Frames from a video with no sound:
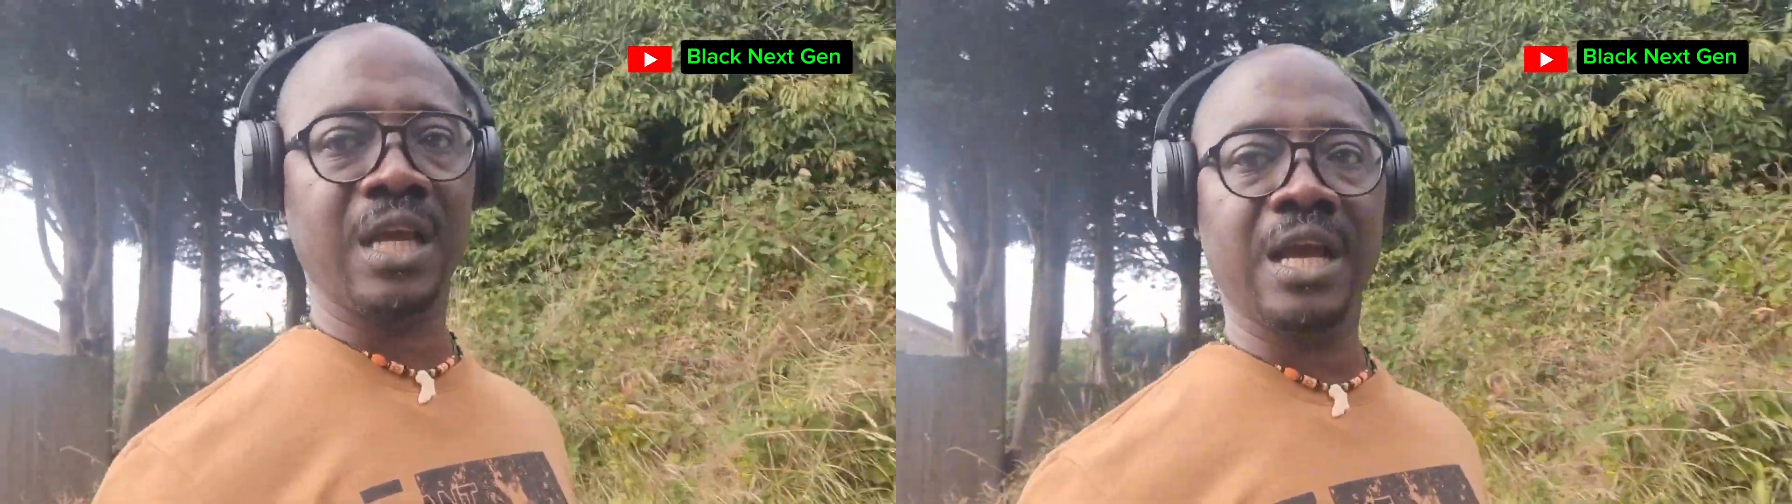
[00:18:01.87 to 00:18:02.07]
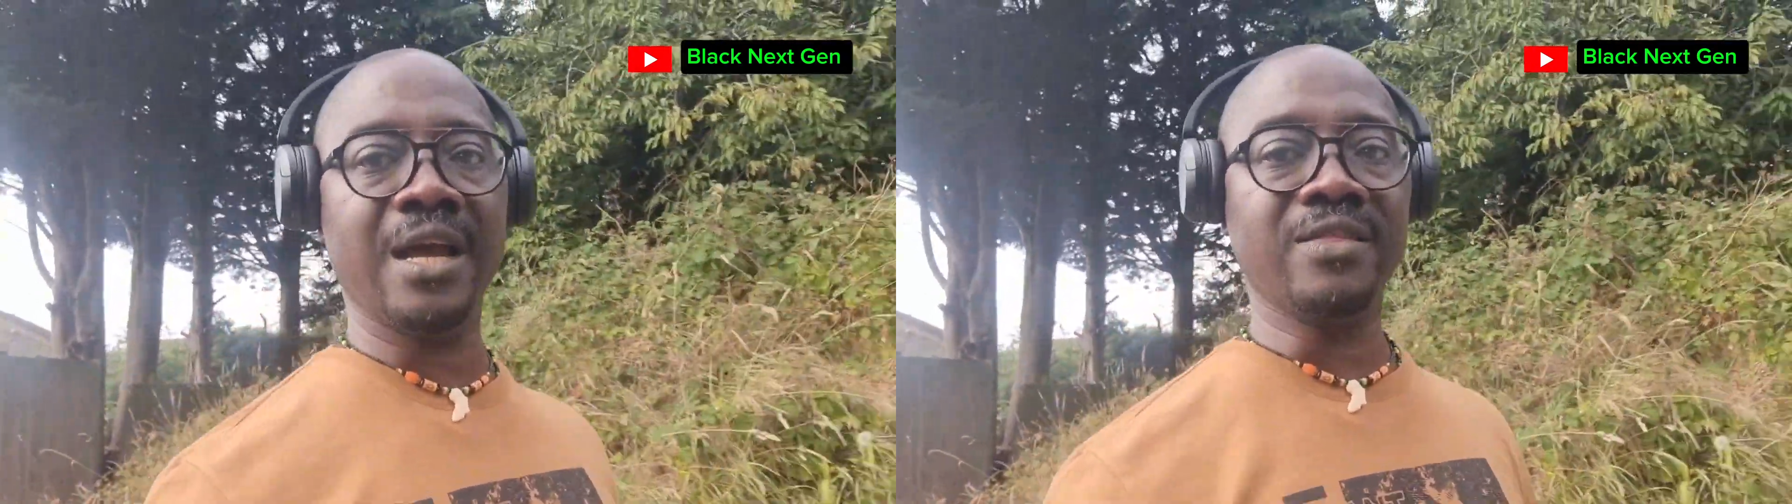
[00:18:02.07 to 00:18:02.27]

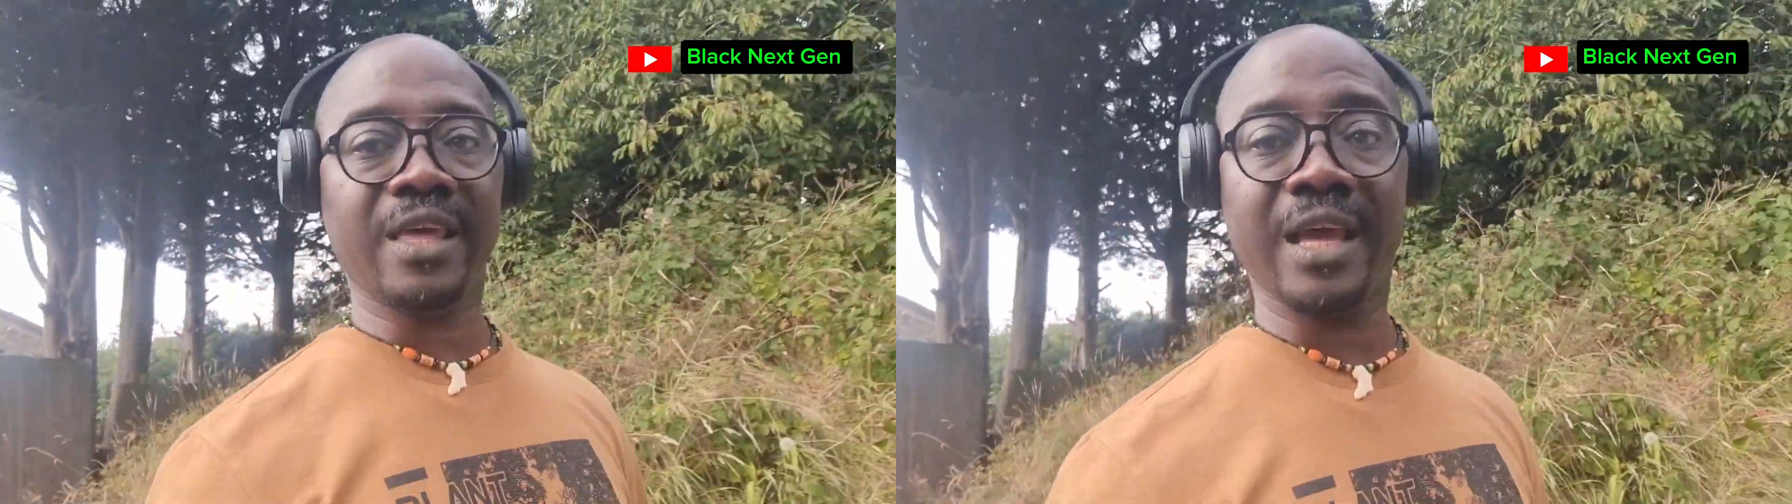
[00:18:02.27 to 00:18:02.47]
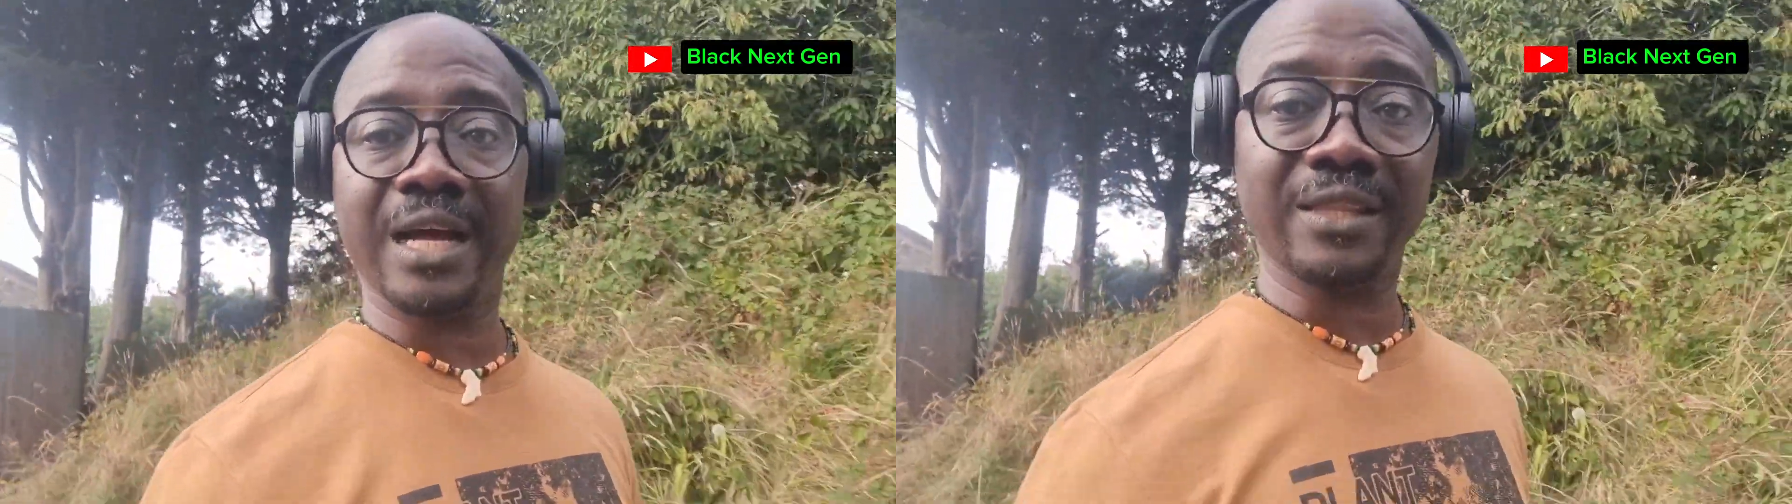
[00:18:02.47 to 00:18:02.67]
and
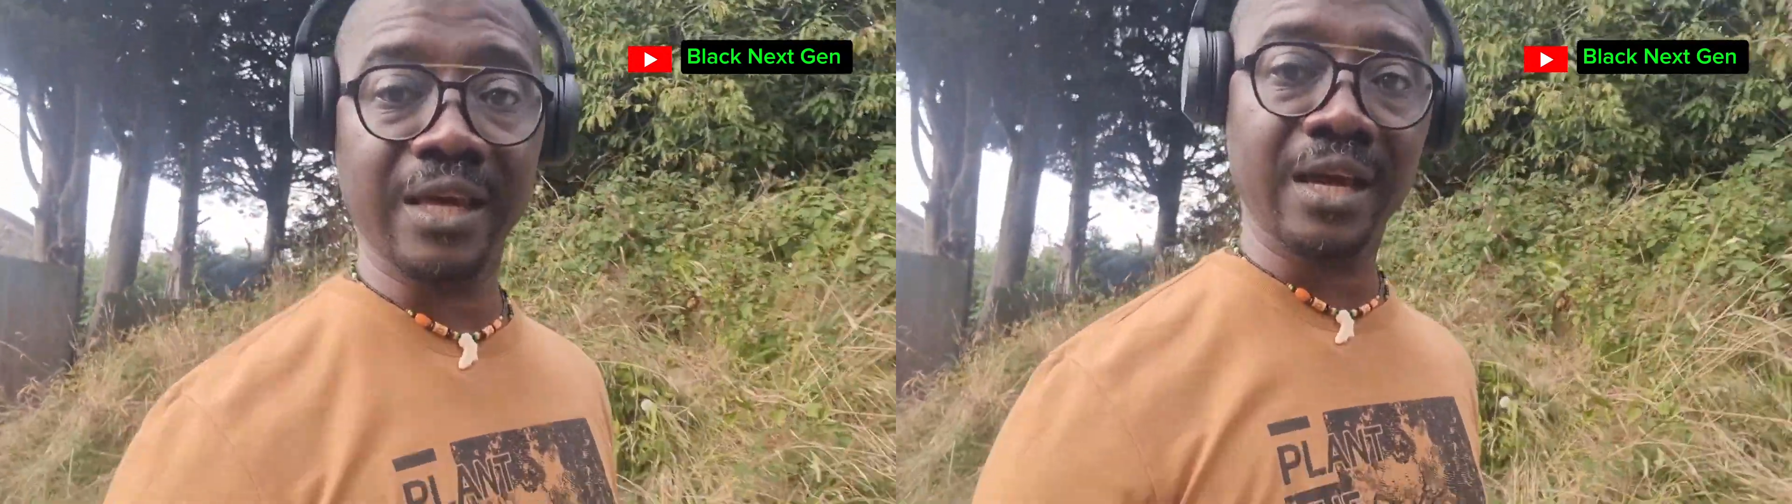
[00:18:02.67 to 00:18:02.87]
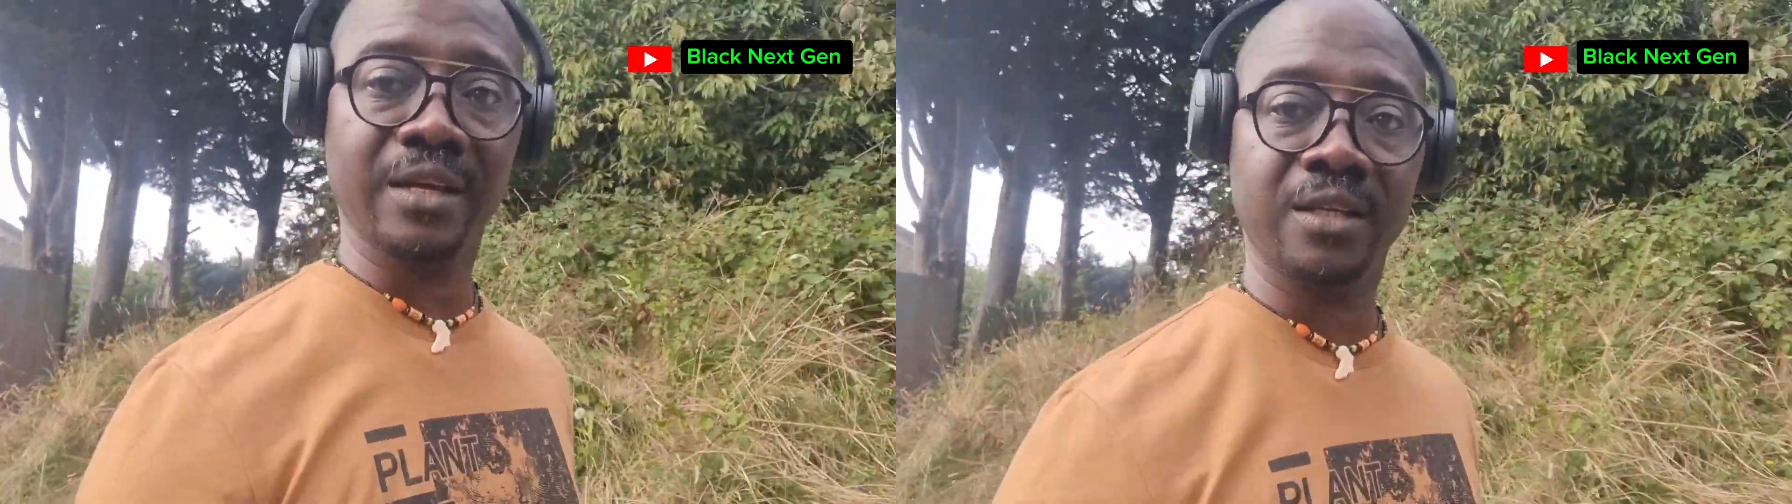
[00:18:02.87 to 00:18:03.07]
they are
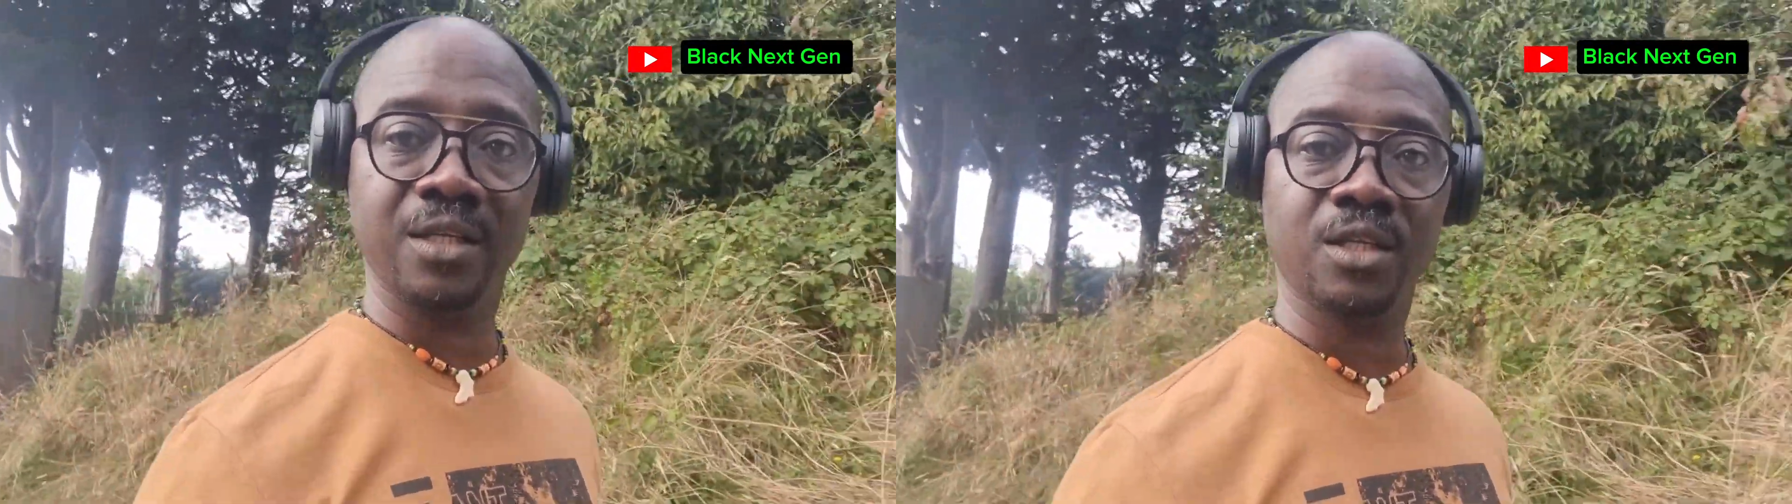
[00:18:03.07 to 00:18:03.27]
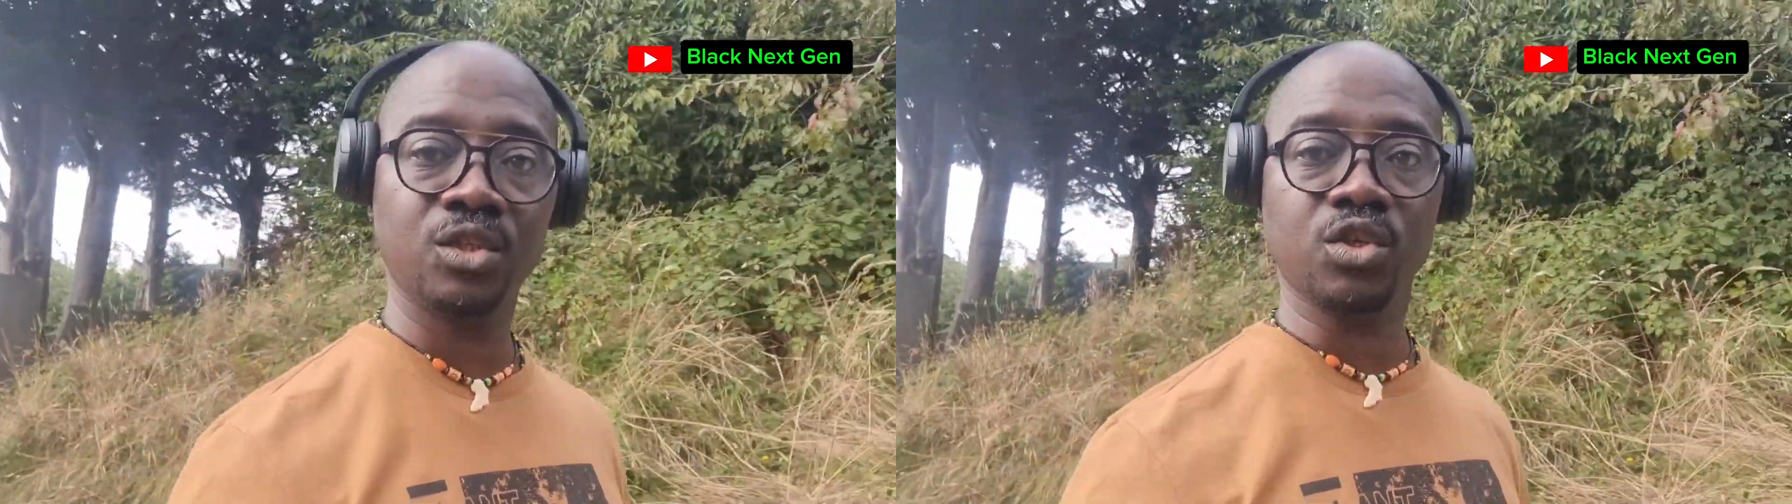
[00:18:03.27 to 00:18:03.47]
there
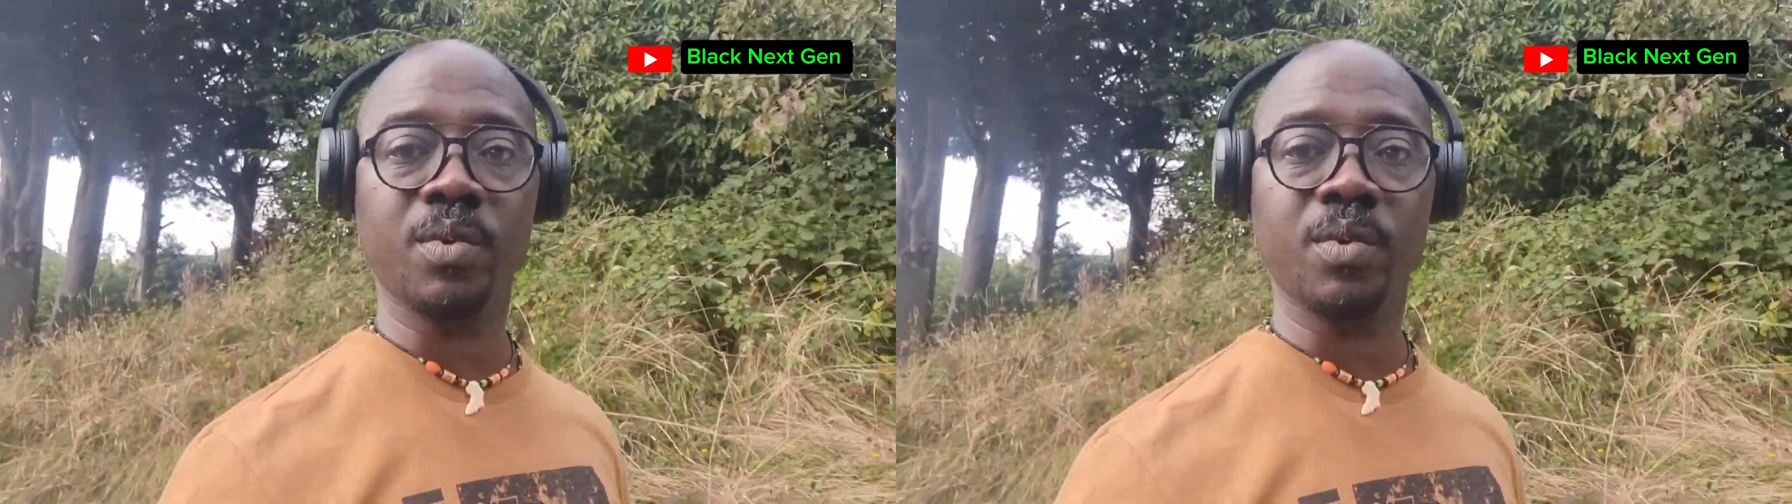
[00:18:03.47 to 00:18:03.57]
to